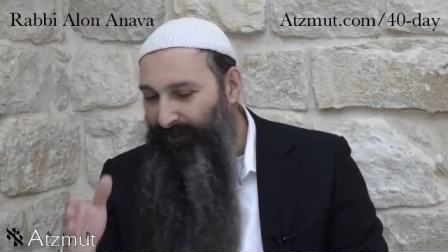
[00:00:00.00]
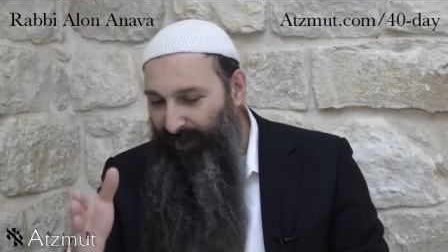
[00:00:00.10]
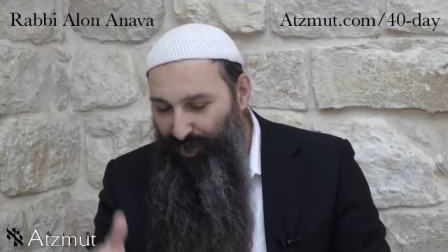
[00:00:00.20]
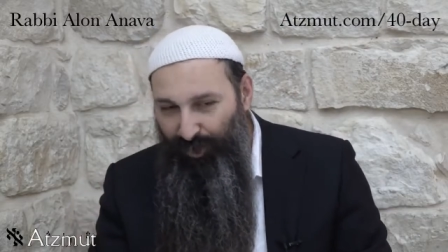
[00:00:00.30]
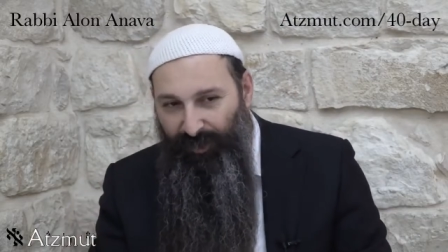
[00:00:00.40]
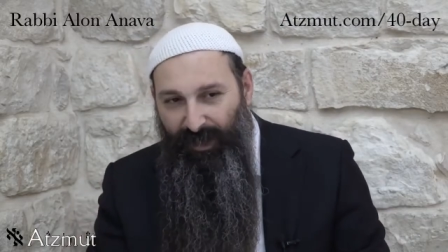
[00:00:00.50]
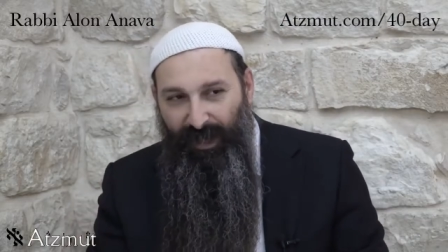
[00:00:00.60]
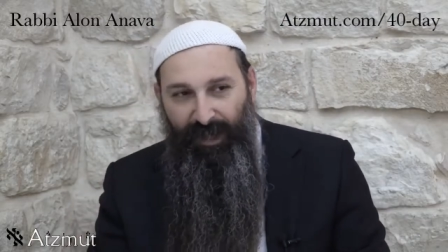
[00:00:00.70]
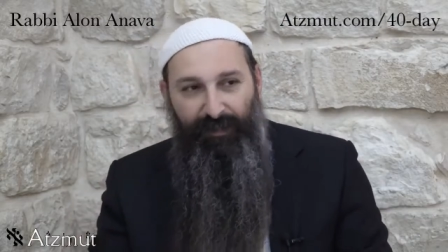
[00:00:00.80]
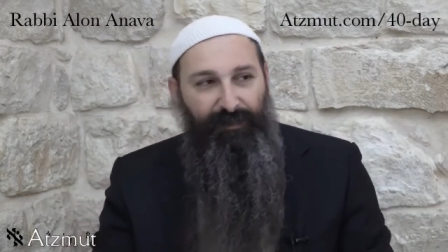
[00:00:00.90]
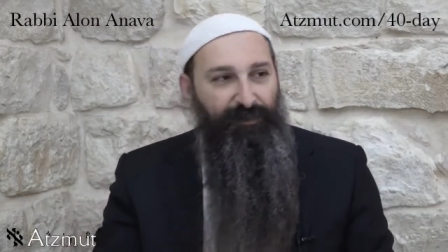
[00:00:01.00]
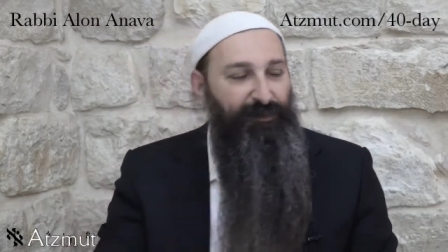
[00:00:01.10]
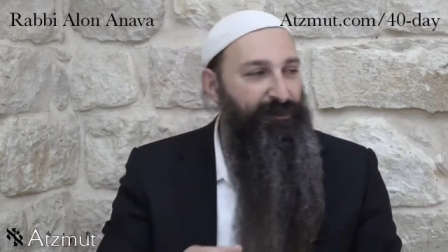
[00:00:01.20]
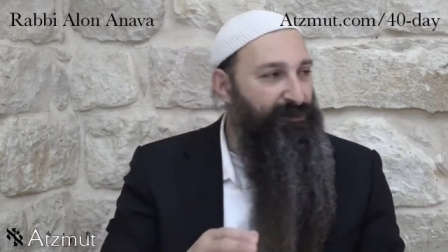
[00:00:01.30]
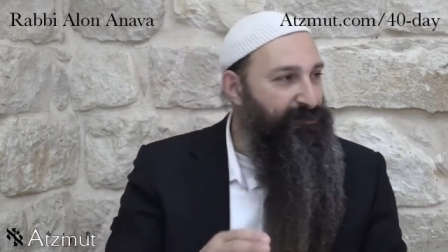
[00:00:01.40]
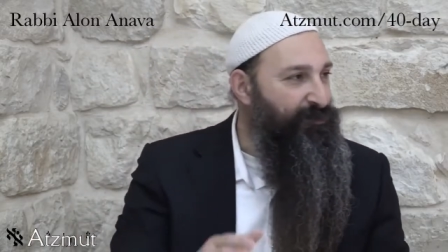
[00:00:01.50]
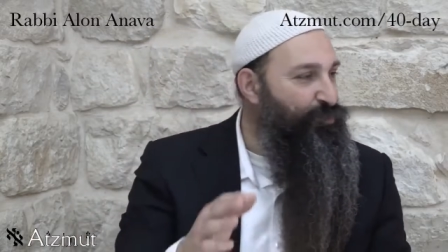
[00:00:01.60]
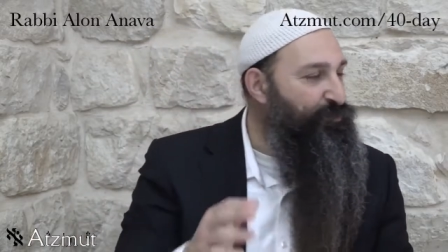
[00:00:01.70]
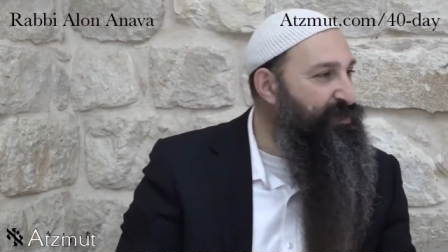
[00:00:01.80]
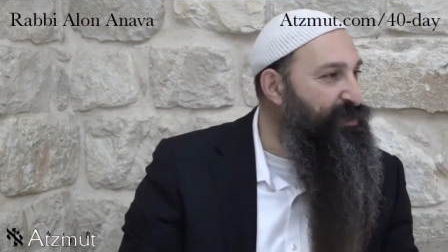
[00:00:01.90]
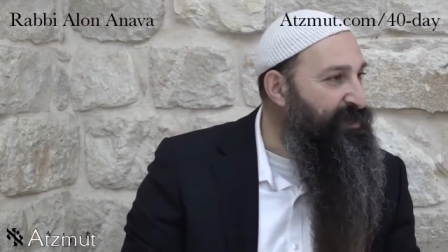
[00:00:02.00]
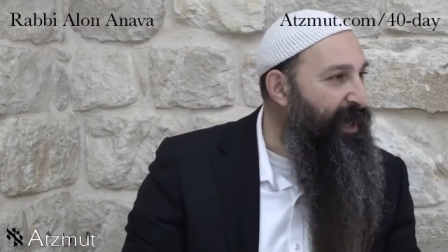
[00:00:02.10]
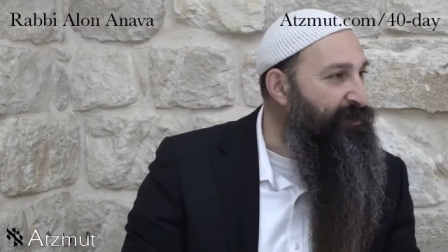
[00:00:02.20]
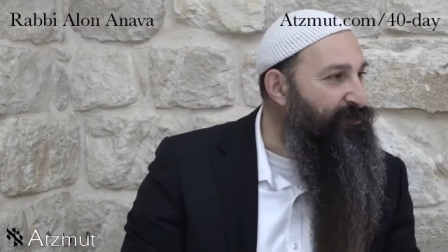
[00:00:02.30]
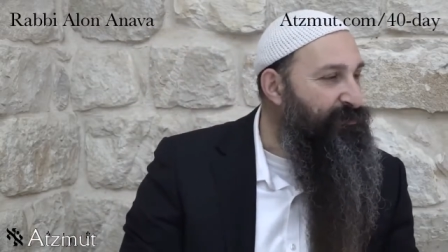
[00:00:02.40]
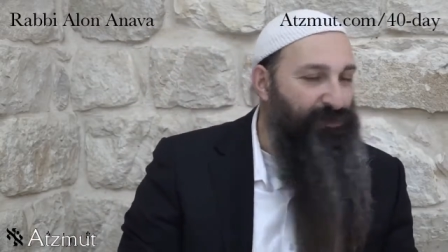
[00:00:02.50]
Lashon Hara, there will be the title,